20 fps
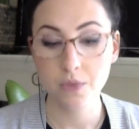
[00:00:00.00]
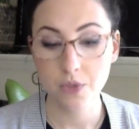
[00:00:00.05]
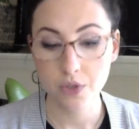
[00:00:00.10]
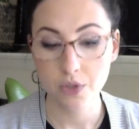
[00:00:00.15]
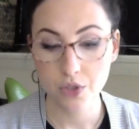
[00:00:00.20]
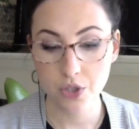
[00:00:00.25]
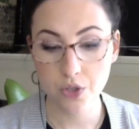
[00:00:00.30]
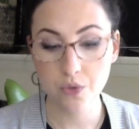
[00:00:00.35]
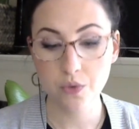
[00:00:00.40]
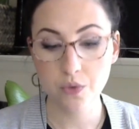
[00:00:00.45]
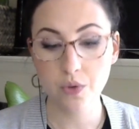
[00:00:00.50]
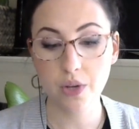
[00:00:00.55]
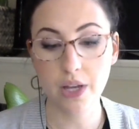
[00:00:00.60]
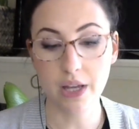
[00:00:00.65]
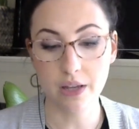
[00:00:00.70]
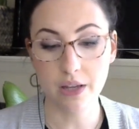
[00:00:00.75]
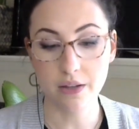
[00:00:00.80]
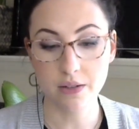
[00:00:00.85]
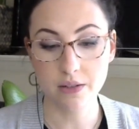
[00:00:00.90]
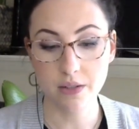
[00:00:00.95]
2
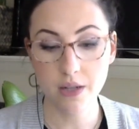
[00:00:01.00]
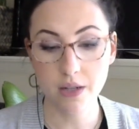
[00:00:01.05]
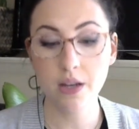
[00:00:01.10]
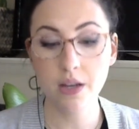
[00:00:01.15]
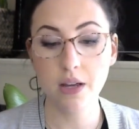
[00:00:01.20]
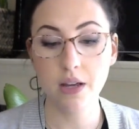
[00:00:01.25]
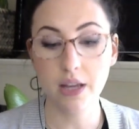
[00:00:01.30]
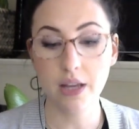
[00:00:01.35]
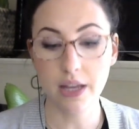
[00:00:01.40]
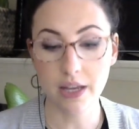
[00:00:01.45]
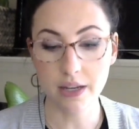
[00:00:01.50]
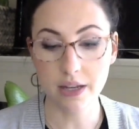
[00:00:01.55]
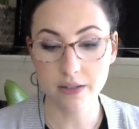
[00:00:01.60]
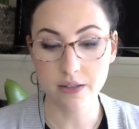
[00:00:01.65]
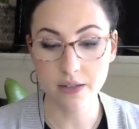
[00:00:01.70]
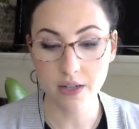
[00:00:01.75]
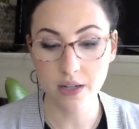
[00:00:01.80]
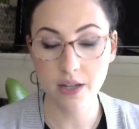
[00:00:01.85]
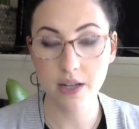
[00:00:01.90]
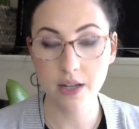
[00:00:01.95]

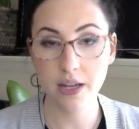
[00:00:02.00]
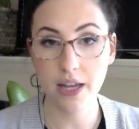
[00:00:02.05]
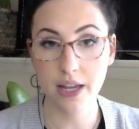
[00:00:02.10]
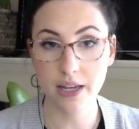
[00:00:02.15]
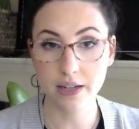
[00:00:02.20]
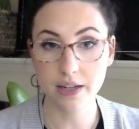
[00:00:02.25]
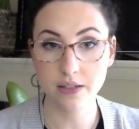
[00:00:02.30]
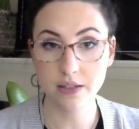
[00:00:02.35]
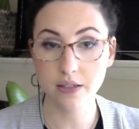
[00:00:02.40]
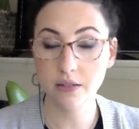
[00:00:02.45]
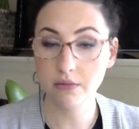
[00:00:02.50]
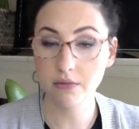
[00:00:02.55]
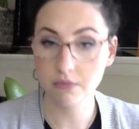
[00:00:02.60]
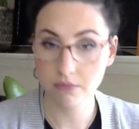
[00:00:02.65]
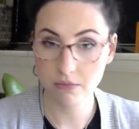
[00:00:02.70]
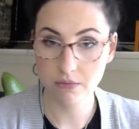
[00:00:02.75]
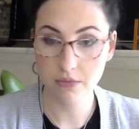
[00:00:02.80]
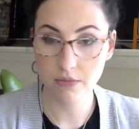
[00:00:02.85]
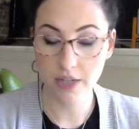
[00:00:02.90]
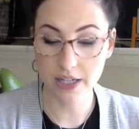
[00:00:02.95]
and,
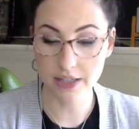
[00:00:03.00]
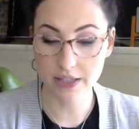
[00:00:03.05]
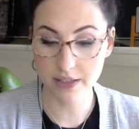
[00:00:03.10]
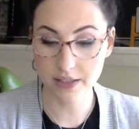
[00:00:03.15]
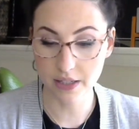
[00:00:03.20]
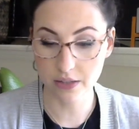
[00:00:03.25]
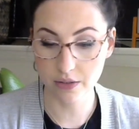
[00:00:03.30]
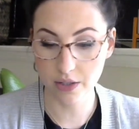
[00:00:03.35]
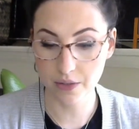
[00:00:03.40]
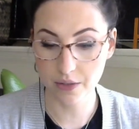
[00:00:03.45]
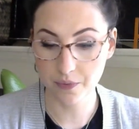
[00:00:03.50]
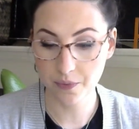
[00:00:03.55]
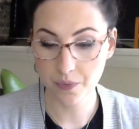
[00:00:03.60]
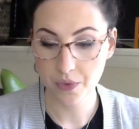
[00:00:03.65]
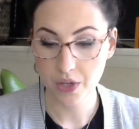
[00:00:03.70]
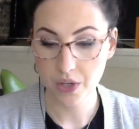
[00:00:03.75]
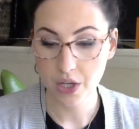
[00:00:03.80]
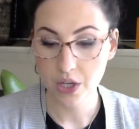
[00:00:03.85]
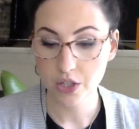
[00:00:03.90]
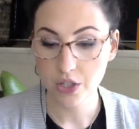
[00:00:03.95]
etc.
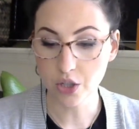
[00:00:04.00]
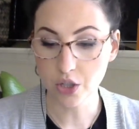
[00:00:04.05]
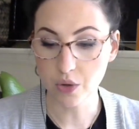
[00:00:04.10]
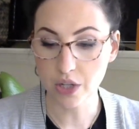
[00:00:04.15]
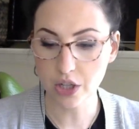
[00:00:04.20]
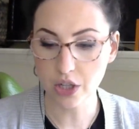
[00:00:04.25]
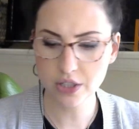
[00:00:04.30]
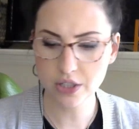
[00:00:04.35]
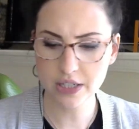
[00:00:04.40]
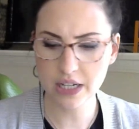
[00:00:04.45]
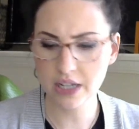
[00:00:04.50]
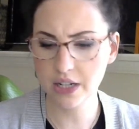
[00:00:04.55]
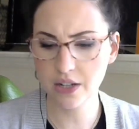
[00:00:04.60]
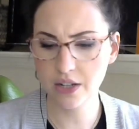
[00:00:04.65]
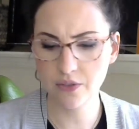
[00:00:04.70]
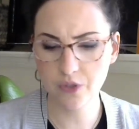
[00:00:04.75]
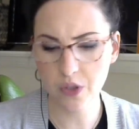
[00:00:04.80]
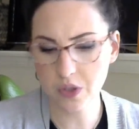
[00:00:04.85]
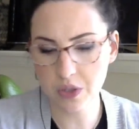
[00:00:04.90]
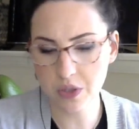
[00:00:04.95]
So it looks kind of
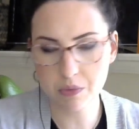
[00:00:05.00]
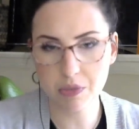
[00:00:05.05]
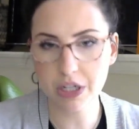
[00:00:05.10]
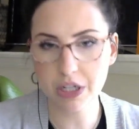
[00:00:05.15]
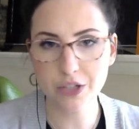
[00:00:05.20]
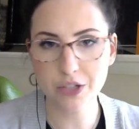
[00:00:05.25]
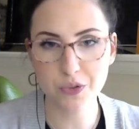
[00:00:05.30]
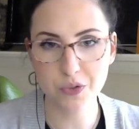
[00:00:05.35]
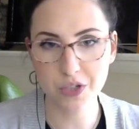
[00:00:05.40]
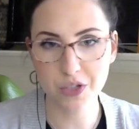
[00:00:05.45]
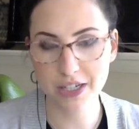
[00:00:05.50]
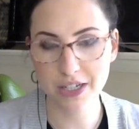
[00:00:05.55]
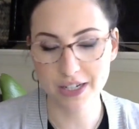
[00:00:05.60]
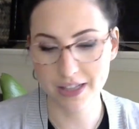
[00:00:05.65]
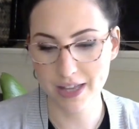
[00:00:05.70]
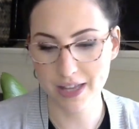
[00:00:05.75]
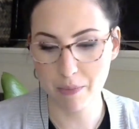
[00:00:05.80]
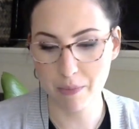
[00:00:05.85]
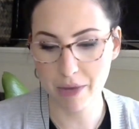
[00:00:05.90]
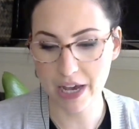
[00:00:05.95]
confusing, but it's really not
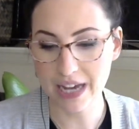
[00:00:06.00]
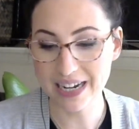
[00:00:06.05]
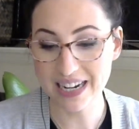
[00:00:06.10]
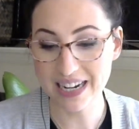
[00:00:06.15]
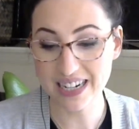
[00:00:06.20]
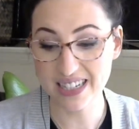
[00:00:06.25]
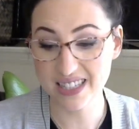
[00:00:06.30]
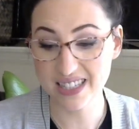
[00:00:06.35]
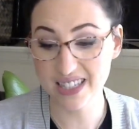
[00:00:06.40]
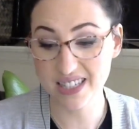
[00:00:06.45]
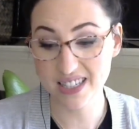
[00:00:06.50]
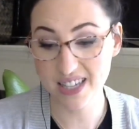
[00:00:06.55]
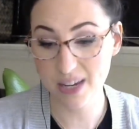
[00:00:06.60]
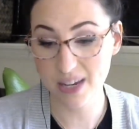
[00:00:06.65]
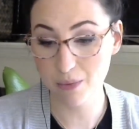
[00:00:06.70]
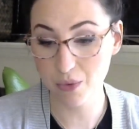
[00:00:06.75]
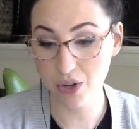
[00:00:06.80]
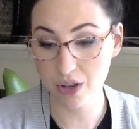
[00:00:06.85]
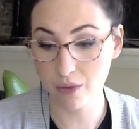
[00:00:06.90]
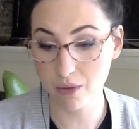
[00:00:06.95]
that bad, and it's the same
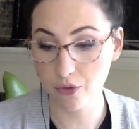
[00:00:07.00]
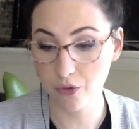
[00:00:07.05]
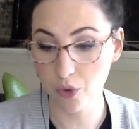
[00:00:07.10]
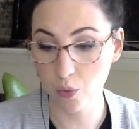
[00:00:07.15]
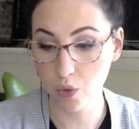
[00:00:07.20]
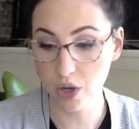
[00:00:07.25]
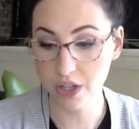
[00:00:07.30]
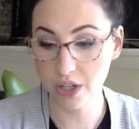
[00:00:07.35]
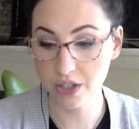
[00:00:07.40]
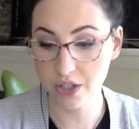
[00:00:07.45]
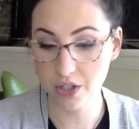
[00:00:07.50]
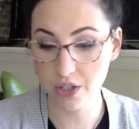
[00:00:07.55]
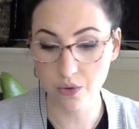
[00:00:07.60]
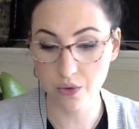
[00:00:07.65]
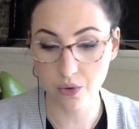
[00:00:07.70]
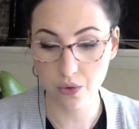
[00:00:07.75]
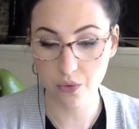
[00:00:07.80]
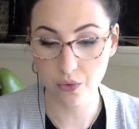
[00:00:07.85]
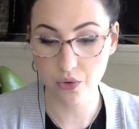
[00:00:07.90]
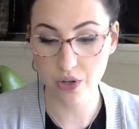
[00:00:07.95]
rhythm for 1, 2,
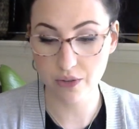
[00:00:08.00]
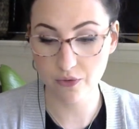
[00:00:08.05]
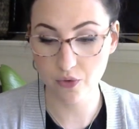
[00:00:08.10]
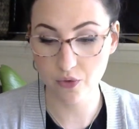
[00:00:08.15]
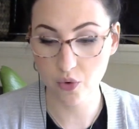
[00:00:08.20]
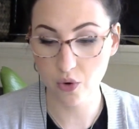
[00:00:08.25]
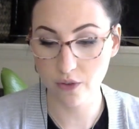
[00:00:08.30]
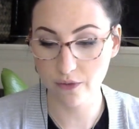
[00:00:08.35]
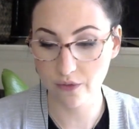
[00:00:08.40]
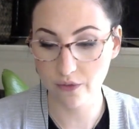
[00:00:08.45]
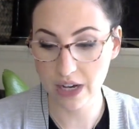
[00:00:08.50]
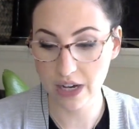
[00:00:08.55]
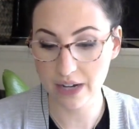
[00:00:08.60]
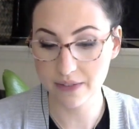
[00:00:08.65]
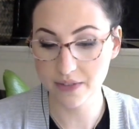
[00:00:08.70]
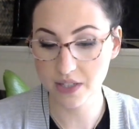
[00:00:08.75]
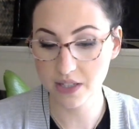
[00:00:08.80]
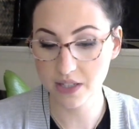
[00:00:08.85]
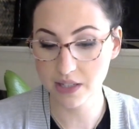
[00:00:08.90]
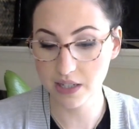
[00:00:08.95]
3, 4, 5,
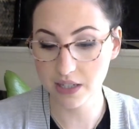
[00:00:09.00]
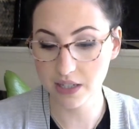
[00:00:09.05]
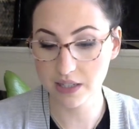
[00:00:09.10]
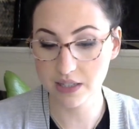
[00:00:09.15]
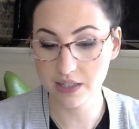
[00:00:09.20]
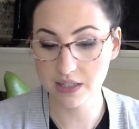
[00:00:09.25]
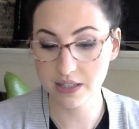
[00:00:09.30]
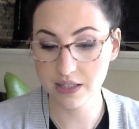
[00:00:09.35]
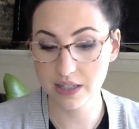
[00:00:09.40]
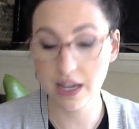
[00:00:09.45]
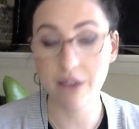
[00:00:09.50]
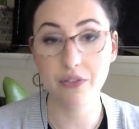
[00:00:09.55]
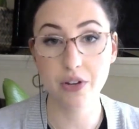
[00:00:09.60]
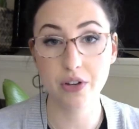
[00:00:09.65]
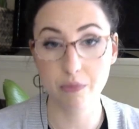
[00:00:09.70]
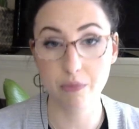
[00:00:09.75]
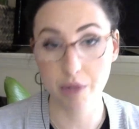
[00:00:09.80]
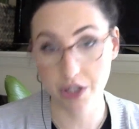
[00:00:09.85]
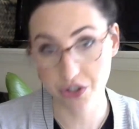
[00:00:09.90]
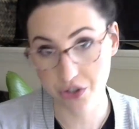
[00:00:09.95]
6,
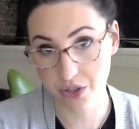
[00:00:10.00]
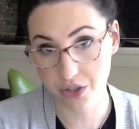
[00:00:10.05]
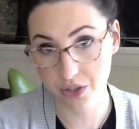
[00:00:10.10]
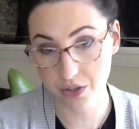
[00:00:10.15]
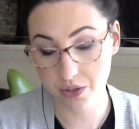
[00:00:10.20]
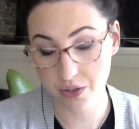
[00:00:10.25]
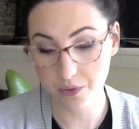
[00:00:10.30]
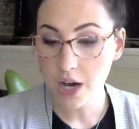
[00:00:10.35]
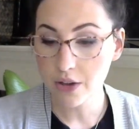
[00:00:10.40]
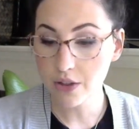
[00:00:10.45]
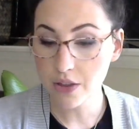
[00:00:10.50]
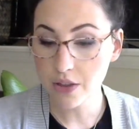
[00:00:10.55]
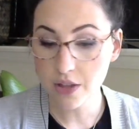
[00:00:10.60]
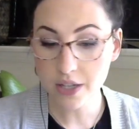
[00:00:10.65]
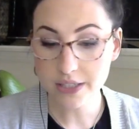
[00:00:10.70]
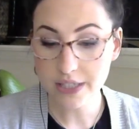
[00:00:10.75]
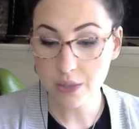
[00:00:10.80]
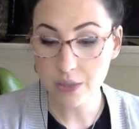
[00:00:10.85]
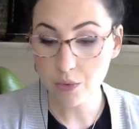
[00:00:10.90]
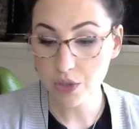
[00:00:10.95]
7 measures. Other
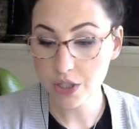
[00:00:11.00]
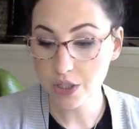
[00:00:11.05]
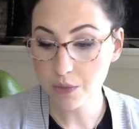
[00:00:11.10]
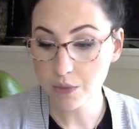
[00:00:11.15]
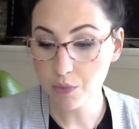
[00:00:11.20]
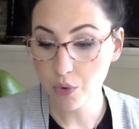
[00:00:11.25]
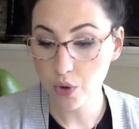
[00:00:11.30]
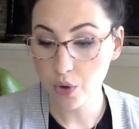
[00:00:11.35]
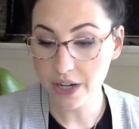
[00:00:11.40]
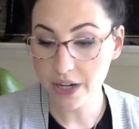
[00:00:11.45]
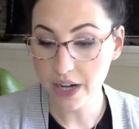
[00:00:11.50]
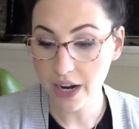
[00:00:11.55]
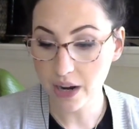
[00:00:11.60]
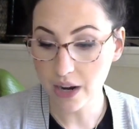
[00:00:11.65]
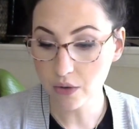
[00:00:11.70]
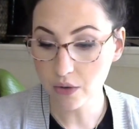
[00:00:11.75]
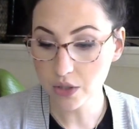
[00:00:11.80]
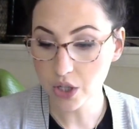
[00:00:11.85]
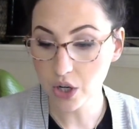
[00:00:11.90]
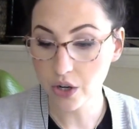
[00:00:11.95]
things I wanted to point
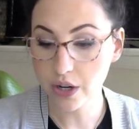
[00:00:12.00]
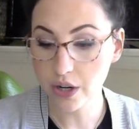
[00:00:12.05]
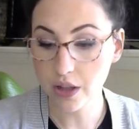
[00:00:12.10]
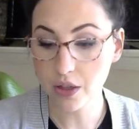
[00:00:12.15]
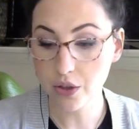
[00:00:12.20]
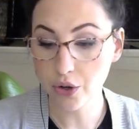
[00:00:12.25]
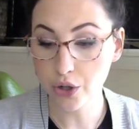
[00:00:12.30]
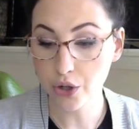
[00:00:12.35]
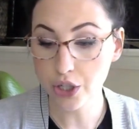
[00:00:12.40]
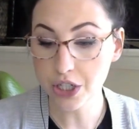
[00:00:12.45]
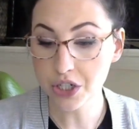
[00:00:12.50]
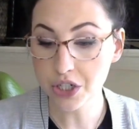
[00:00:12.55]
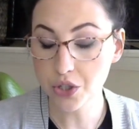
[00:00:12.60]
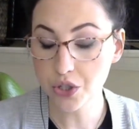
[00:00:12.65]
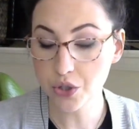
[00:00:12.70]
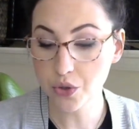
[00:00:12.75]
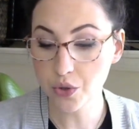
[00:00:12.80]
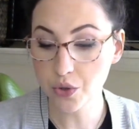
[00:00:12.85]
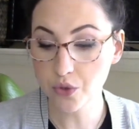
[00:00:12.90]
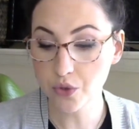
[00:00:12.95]
out are in 32,
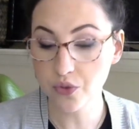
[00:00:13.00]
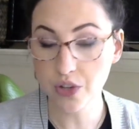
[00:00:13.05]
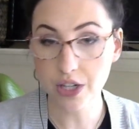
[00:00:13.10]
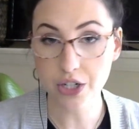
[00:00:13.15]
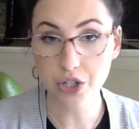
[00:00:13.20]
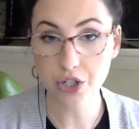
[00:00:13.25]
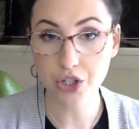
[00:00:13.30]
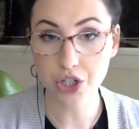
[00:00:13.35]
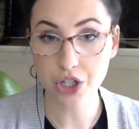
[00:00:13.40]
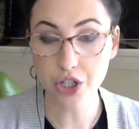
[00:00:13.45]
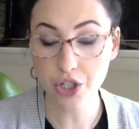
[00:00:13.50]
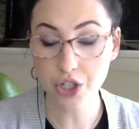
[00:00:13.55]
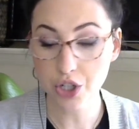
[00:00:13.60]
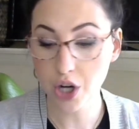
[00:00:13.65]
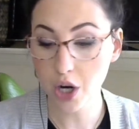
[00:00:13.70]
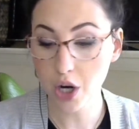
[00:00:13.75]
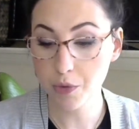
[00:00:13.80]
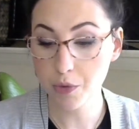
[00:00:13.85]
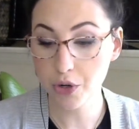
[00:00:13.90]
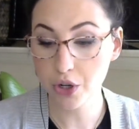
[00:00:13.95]
you've got a G
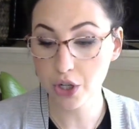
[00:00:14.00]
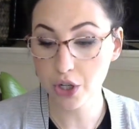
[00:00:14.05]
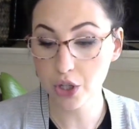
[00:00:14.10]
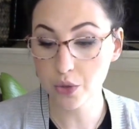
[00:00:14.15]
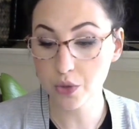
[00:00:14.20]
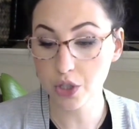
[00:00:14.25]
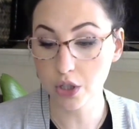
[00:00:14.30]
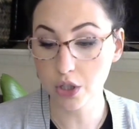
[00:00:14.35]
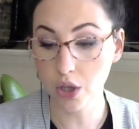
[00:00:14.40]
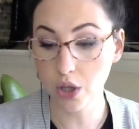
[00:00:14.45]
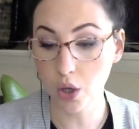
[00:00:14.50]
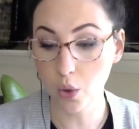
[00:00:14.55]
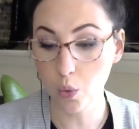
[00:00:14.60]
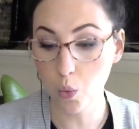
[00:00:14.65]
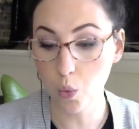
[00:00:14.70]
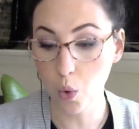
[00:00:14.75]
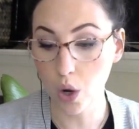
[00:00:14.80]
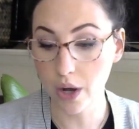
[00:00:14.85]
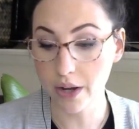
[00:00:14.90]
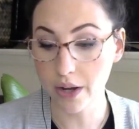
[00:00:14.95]
sharp, you're going to use a low
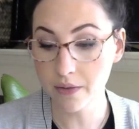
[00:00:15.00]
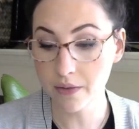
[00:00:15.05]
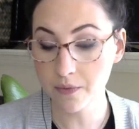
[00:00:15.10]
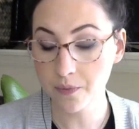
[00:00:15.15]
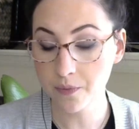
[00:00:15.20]
1,